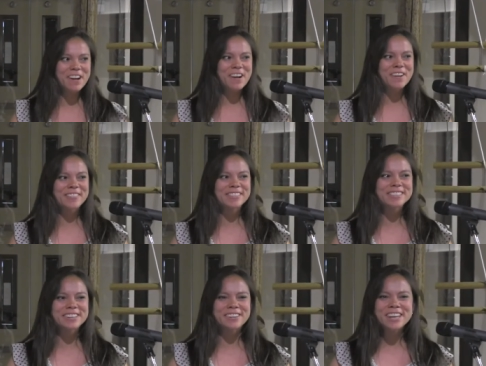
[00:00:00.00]
um,
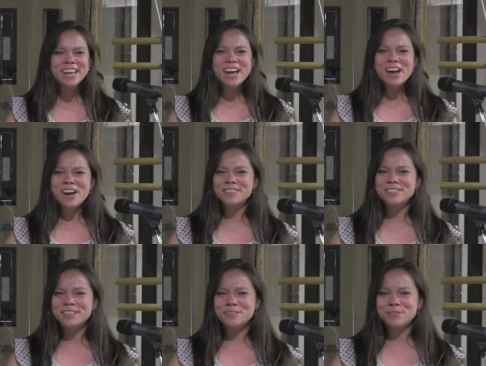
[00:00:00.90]
so, um,
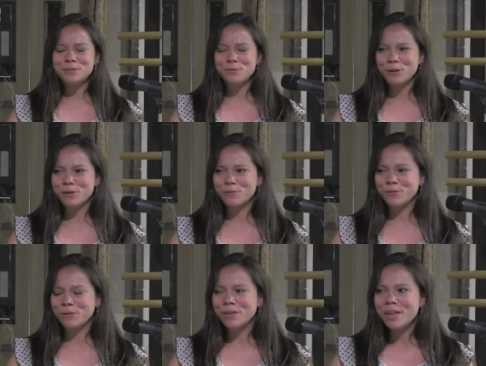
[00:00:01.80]
so that's always
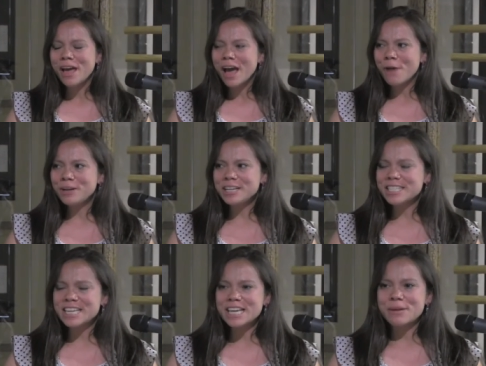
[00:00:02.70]
wonderful. I wanted
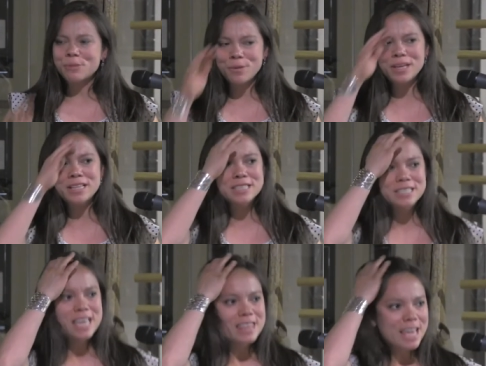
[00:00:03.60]
to take a moment and
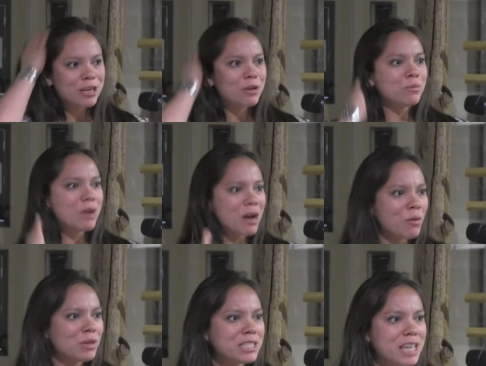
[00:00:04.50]
say thank you
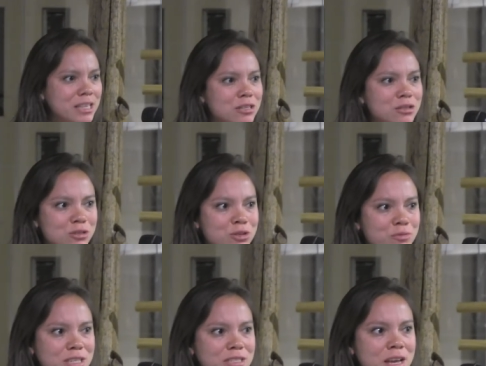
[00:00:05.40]
uh, once again to
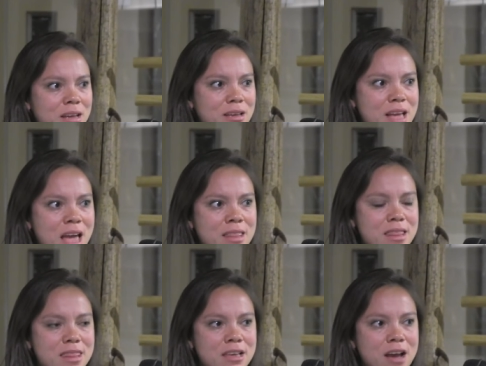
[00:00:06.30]
Teresa and
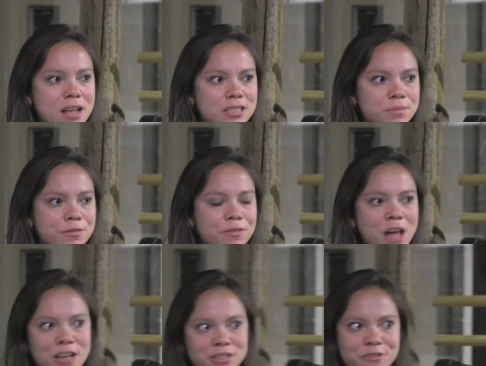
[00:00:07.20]
the concept of
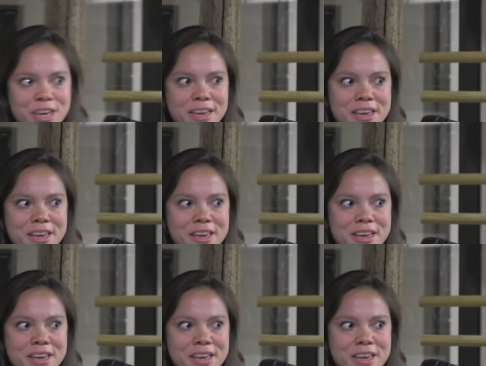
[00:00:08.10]
philosophy.